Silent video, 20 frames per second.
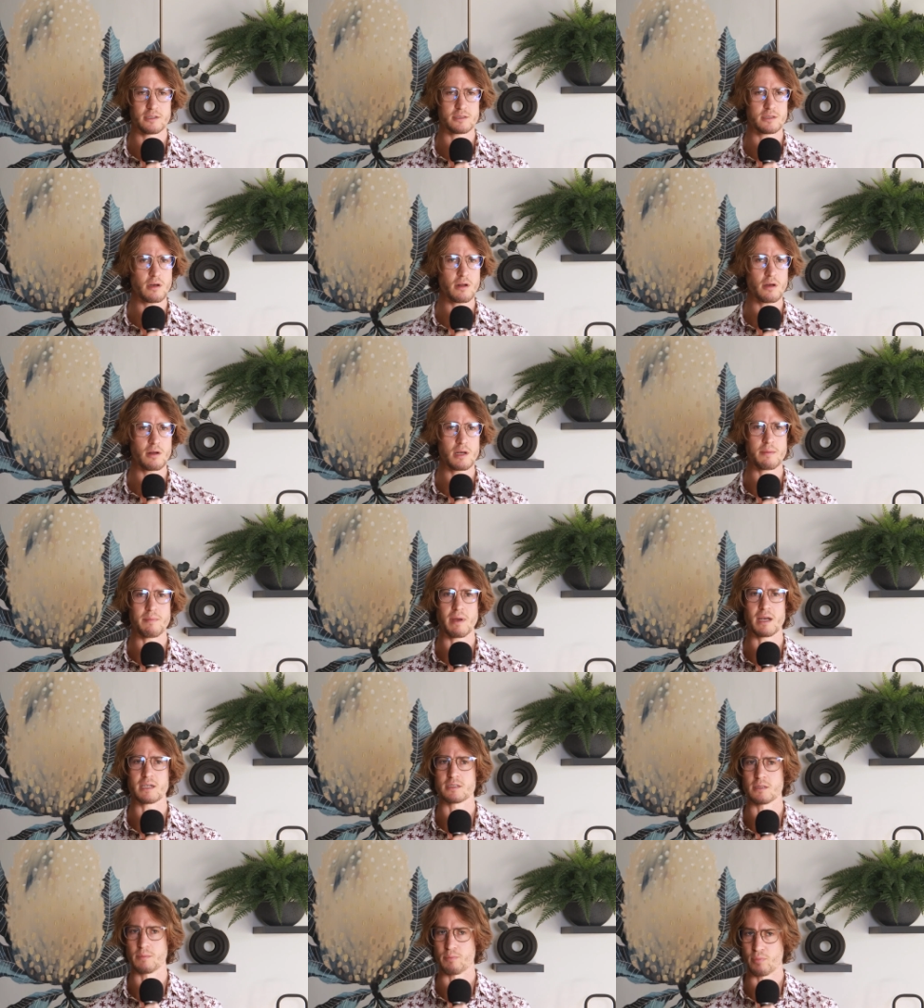This not only
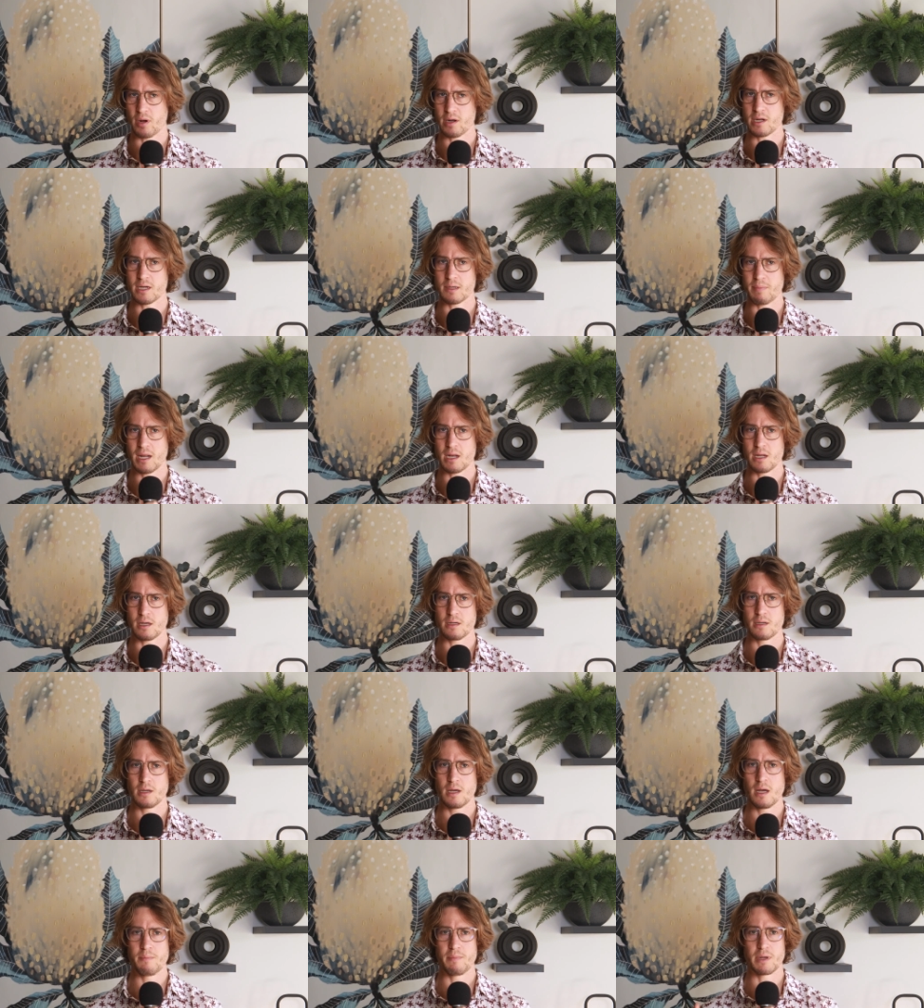makes the product
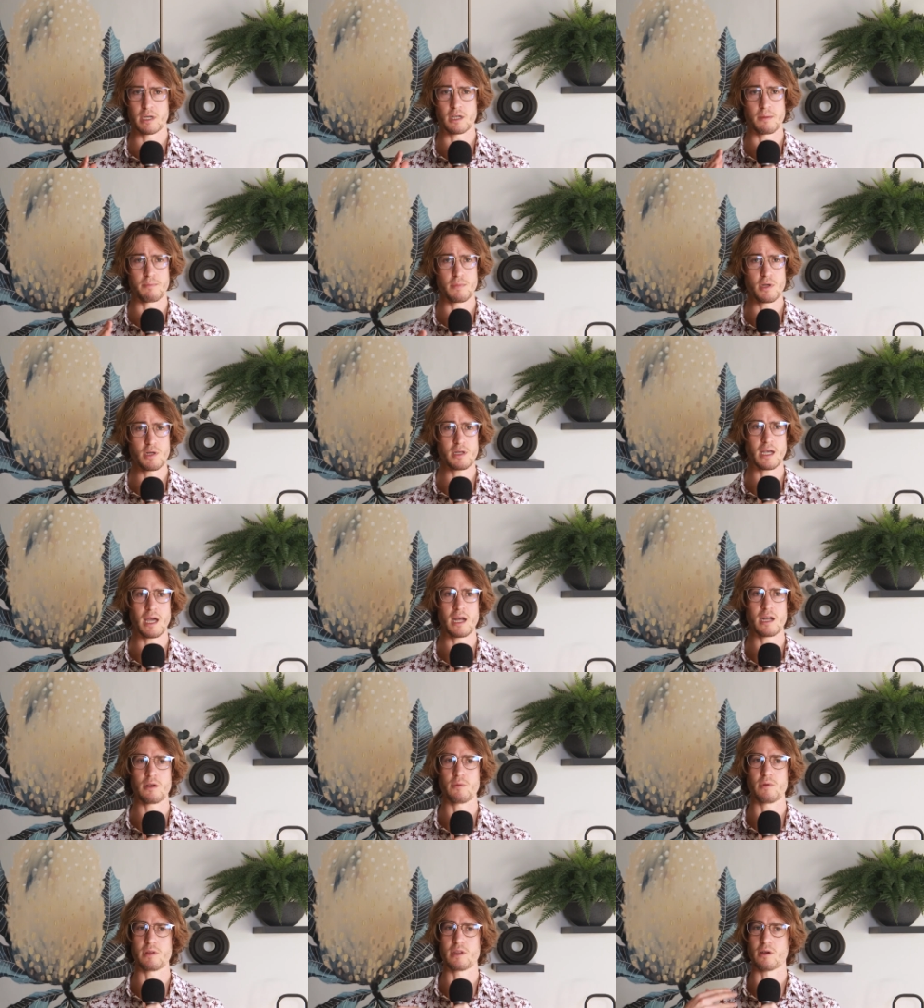better, but
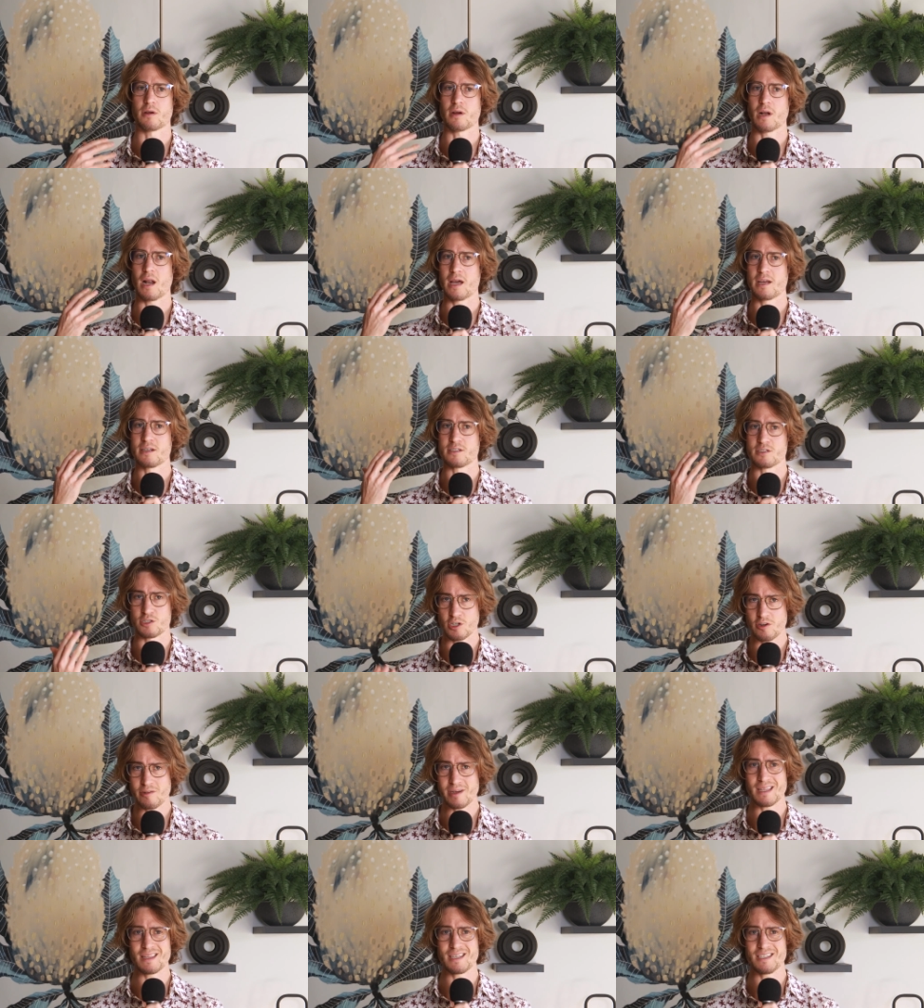communicating with your client
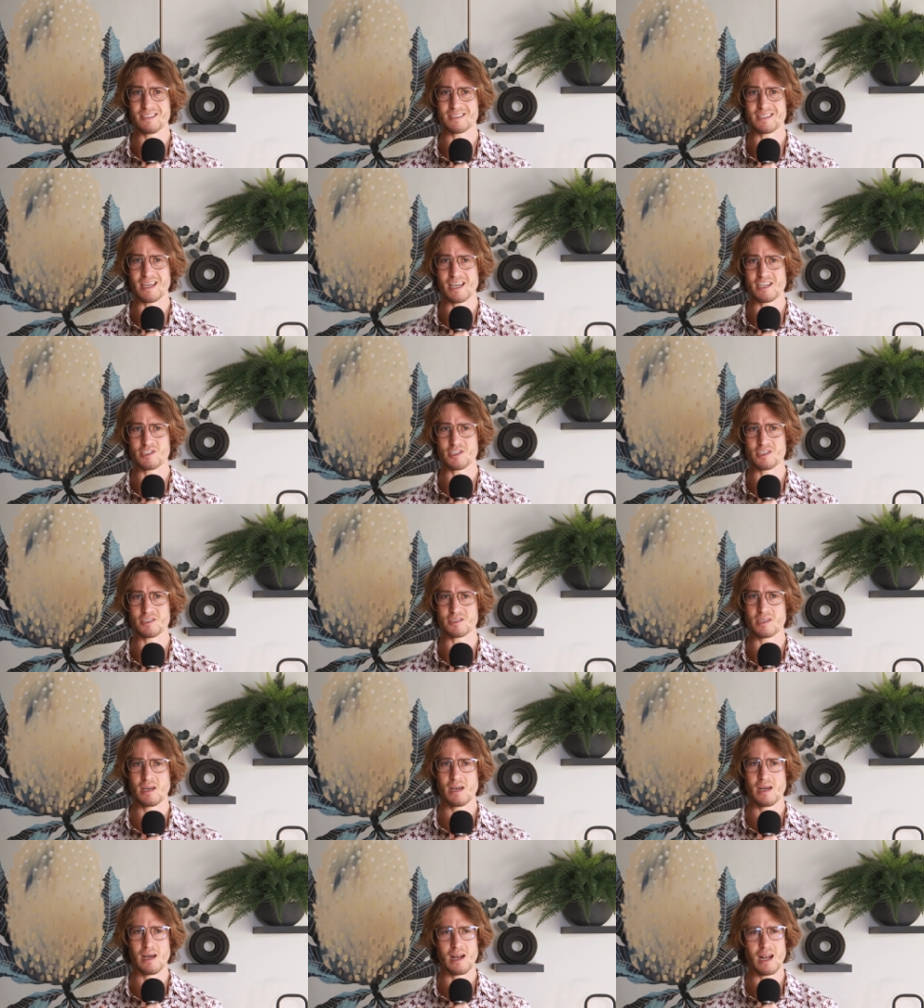during these
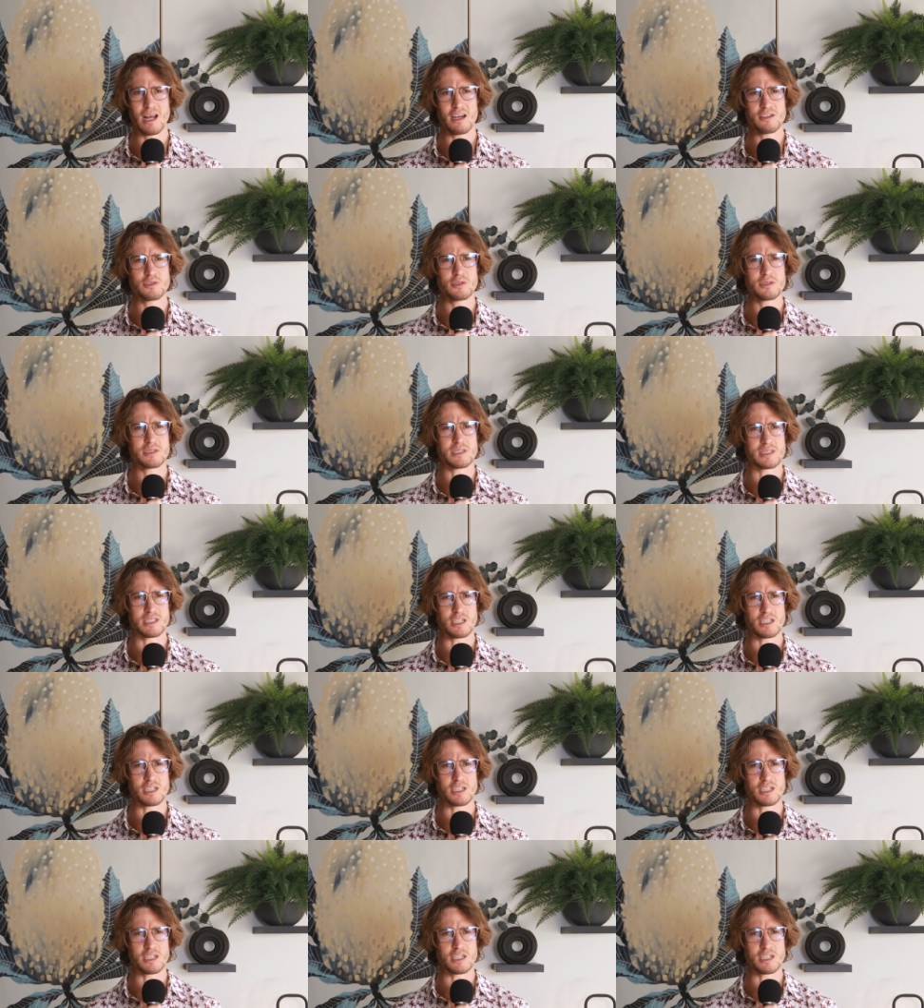stages allows you to